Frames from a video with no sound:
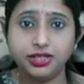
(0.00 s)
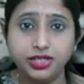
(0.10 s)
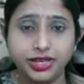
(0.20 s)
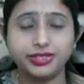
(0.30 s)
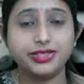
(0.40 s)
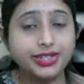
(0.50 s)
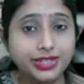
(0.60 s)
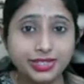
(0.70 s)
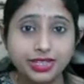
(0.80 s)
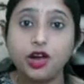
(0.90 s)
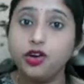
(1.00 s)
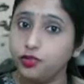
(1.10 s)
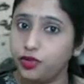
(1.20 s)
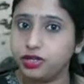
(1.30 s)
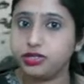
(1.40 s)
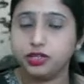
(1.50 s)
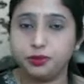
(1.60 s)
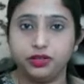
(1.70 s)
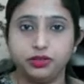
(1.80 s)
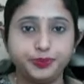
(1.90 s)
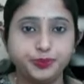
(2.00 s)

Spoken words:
Yes, it is reversible.